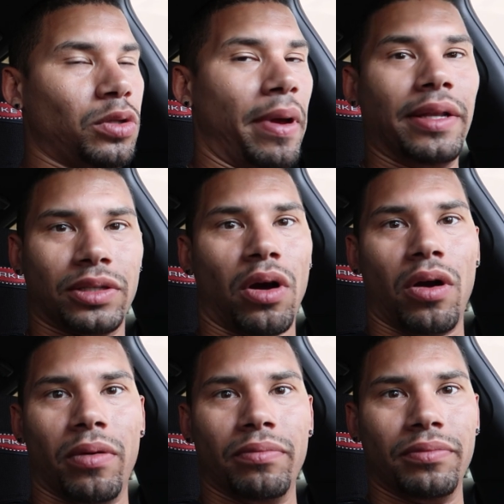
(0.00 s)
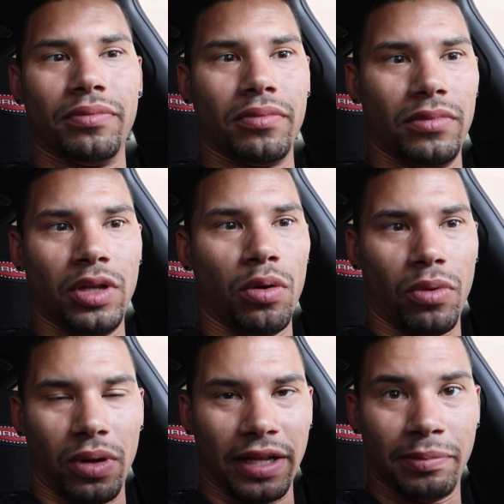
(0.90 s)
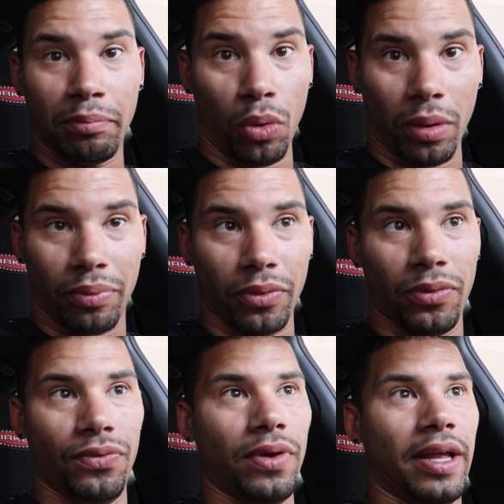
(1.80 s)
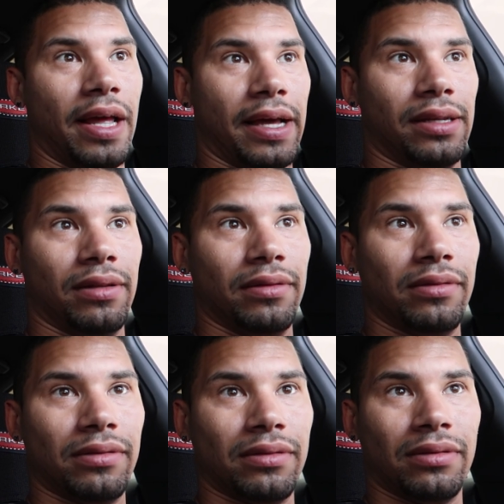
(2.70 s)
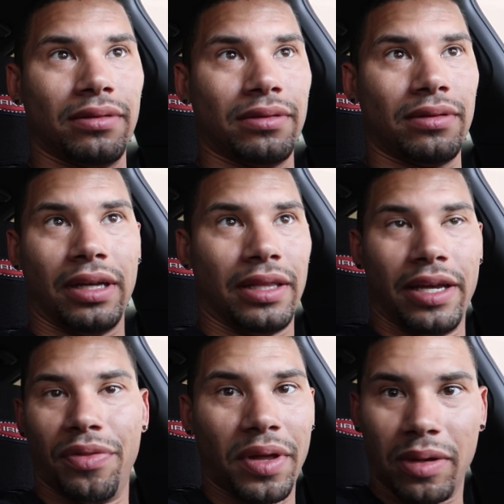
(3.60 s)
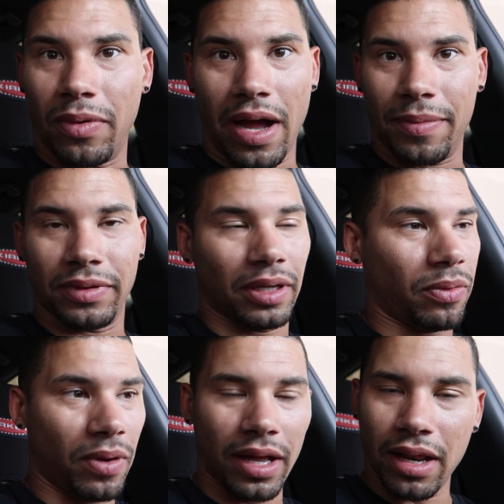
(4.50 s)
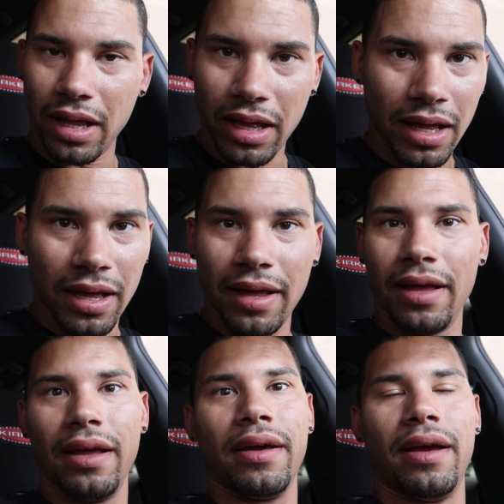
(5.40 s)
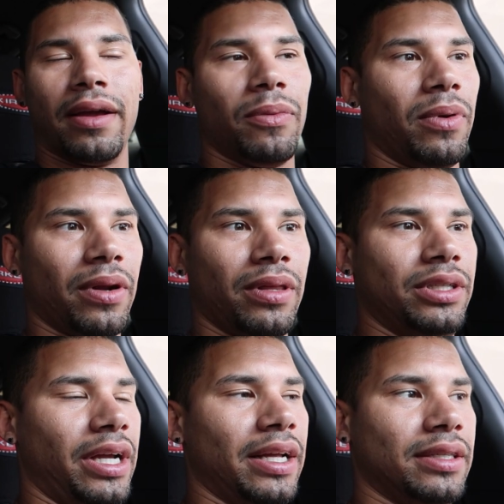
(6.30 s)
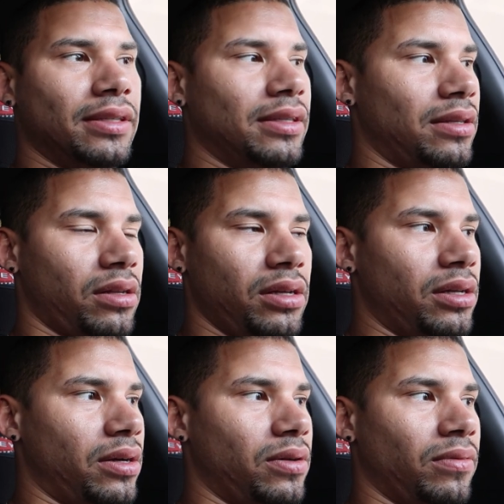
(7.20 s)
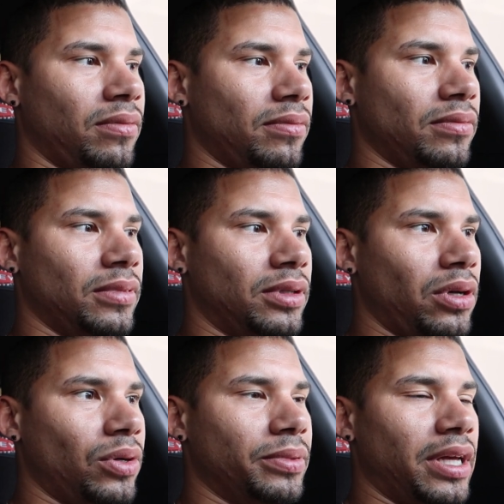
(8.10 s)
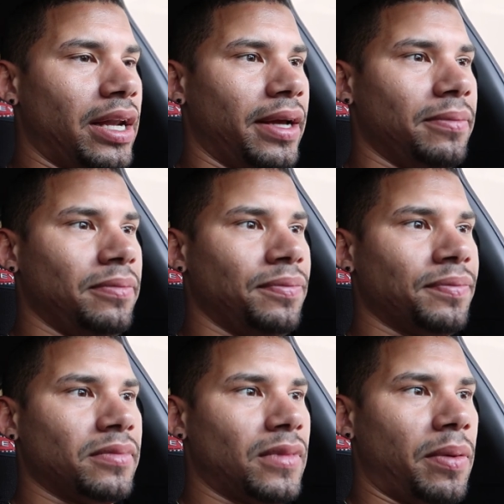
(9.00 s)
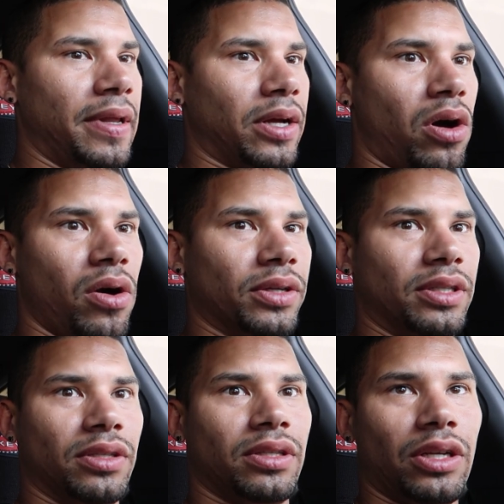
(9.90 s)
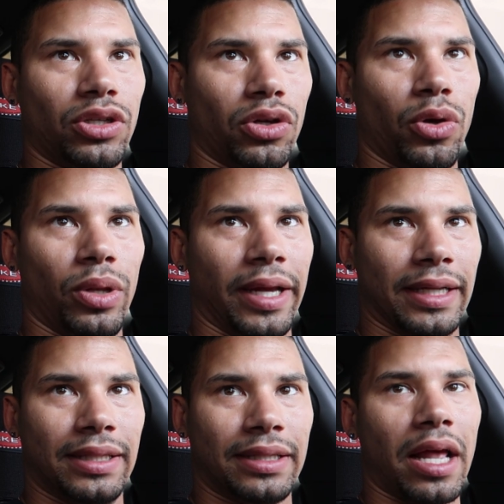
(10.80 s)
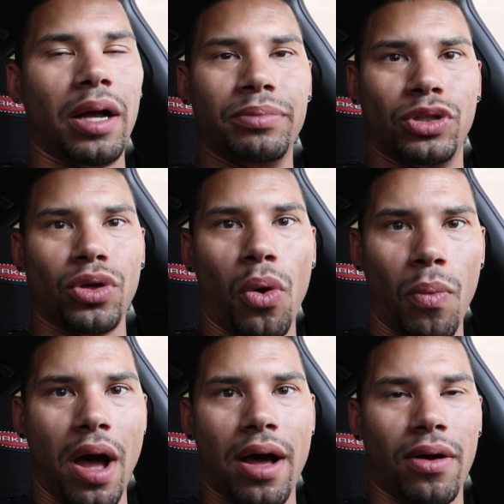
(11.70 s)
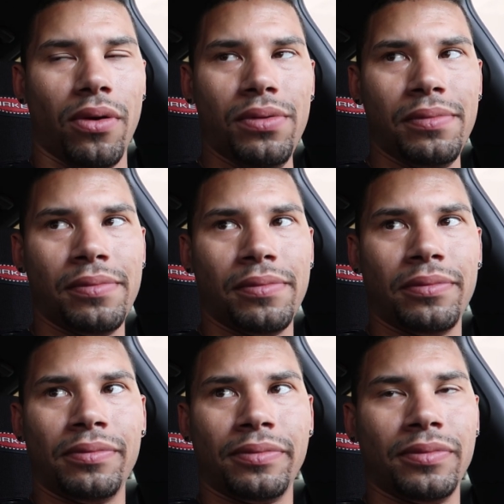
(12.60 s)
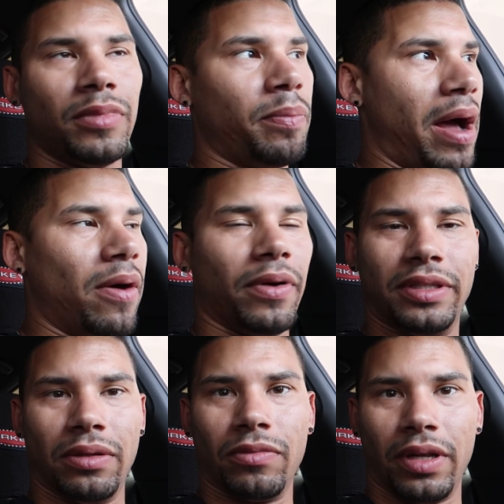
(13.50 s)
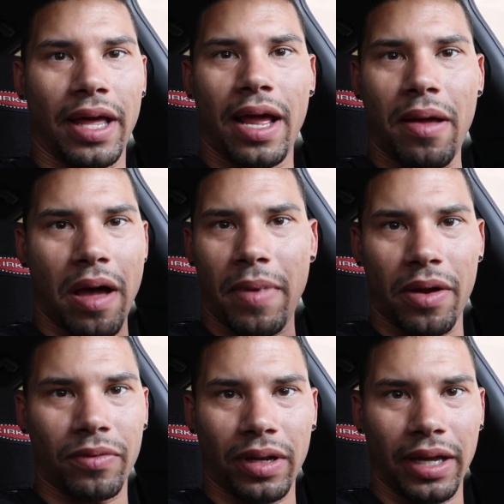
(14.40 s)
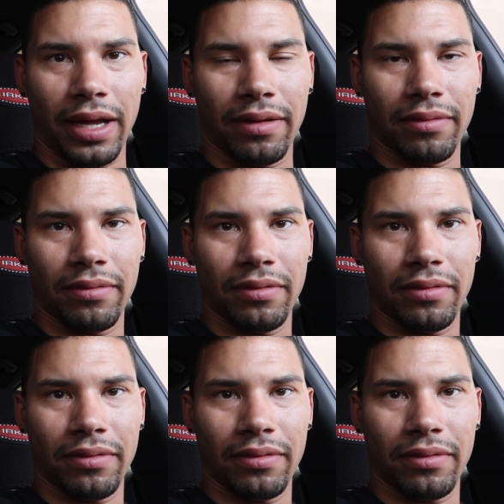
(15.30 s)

to make this car, you know, more or less bulletproof, and then like the unthinkable happens. Like, what? Like, what are the chances that, you know, it's so upsetting. I mean, the car is in such a good, like, it's set up so well. I mean, power isn't really, I'm not really